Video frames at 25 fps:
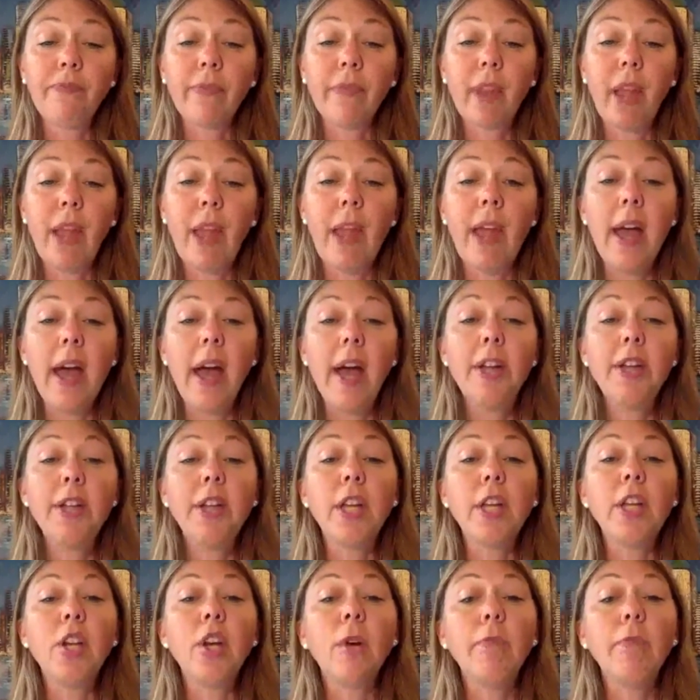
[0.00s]
and
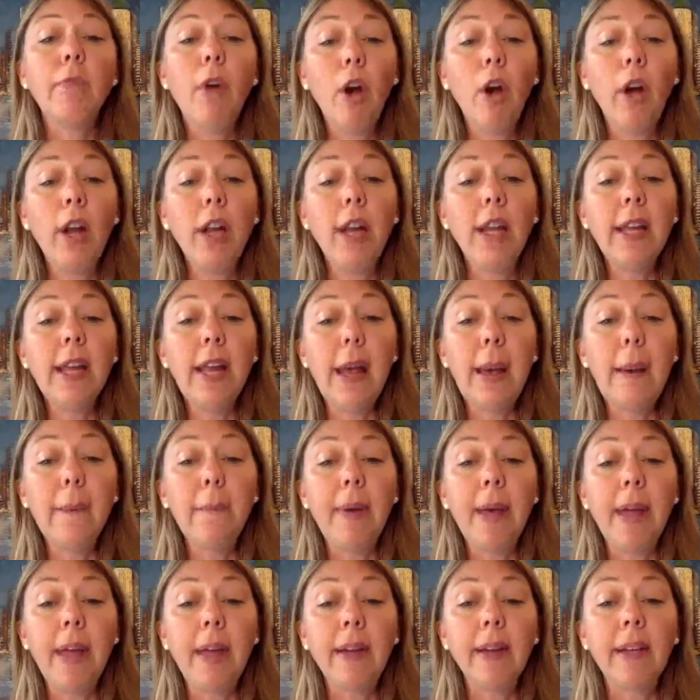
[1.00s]
your marketing
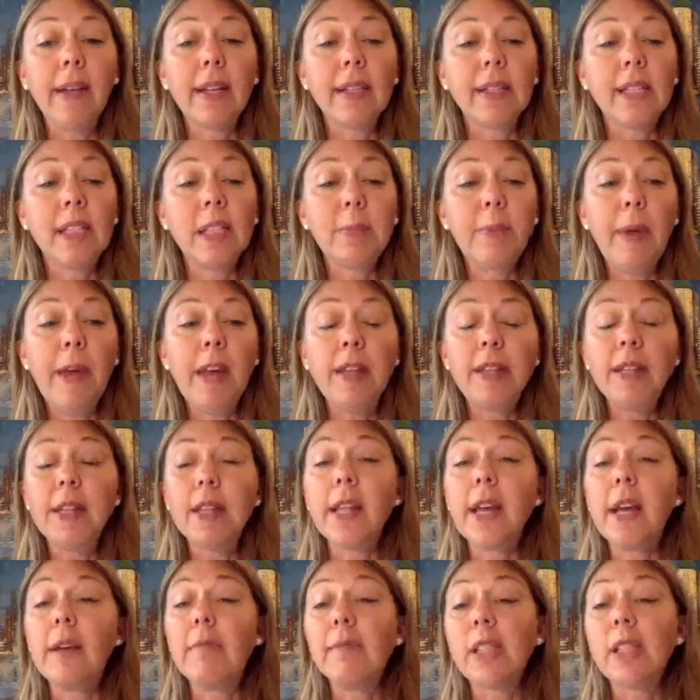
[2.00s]
campaign can speak to
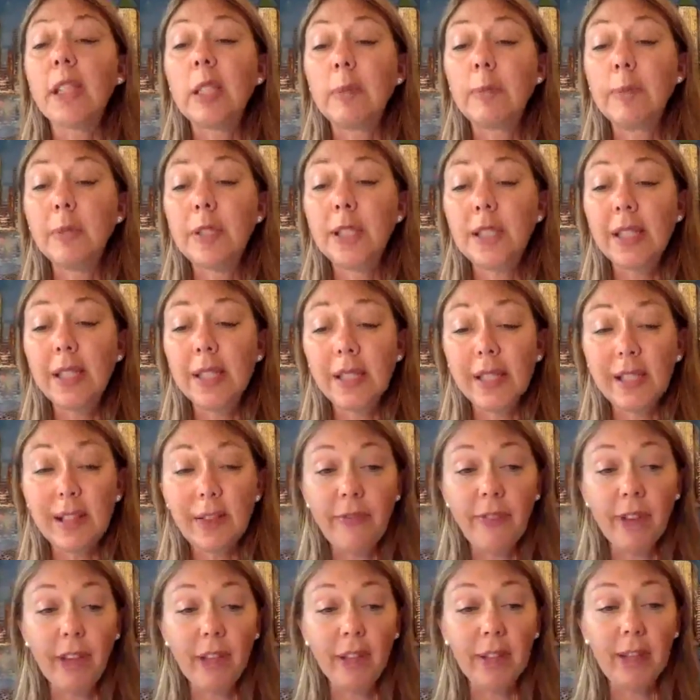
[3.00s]
them
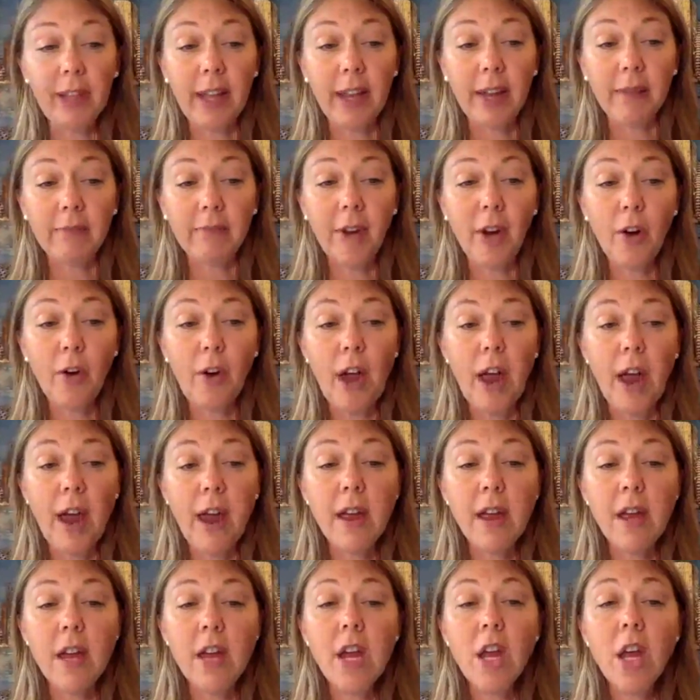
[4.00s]
specifically,
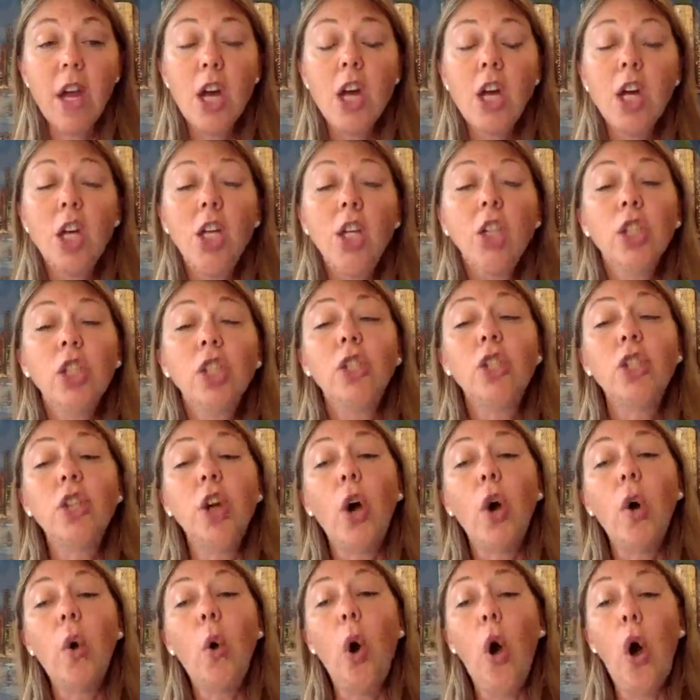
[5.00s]
okay?
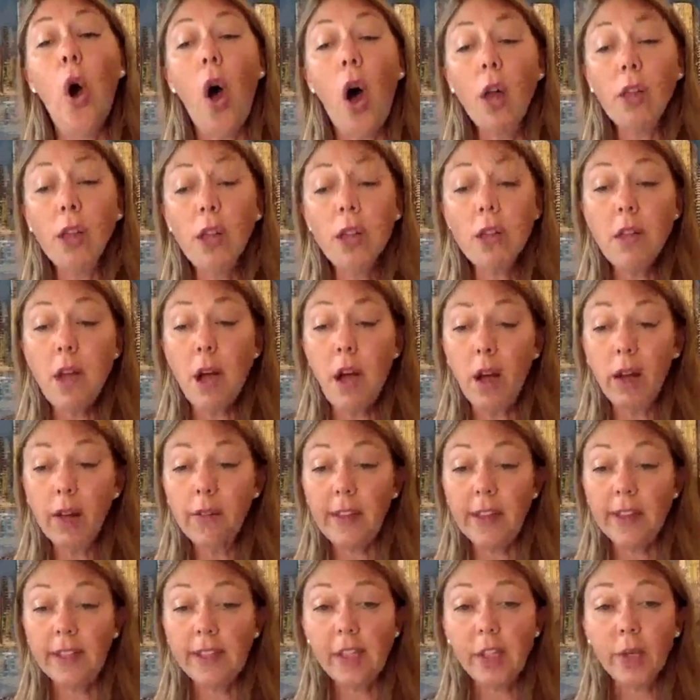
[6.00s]
So all along
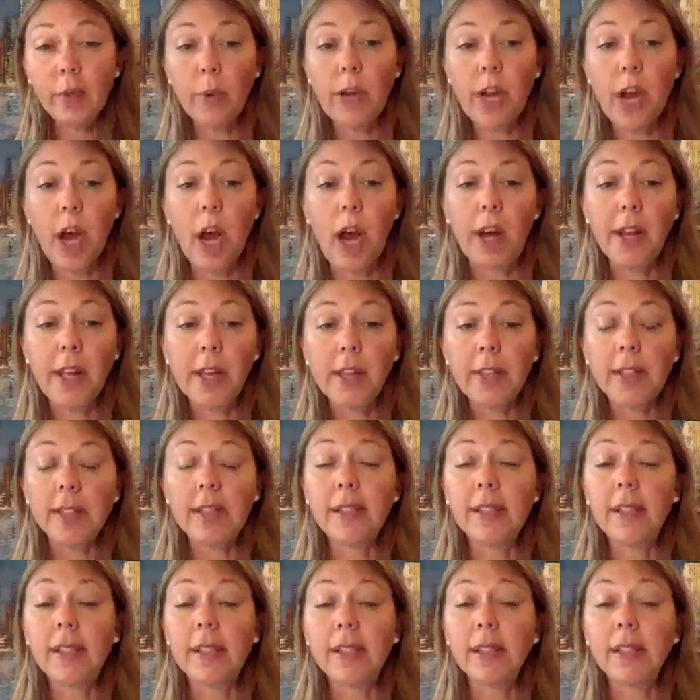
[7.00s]
these three
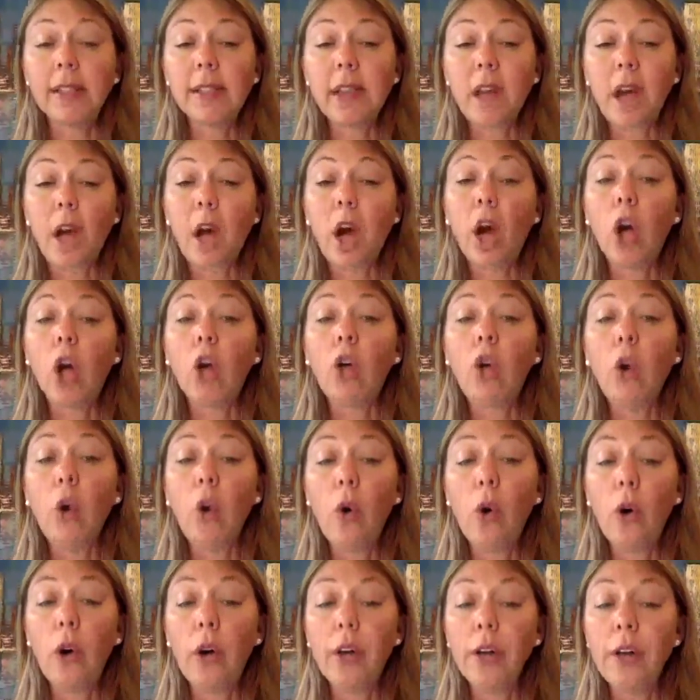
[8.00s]
audiences, our
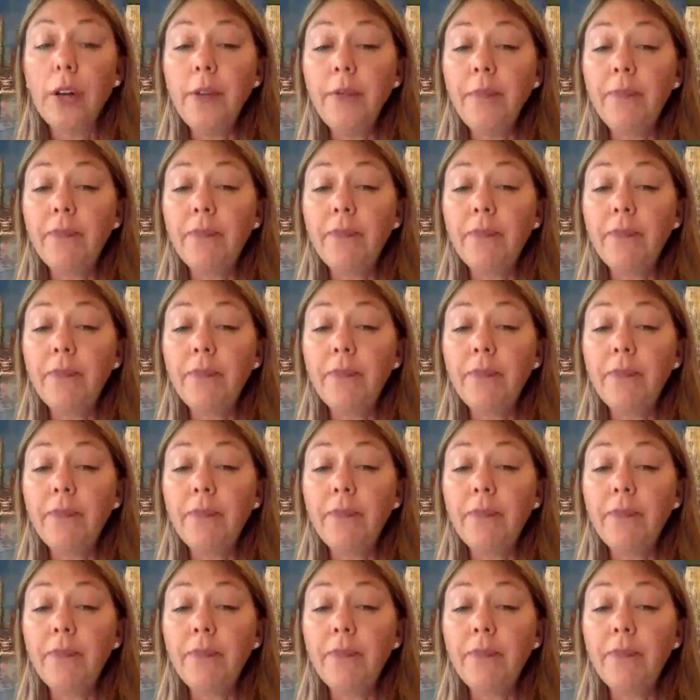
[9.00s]
goal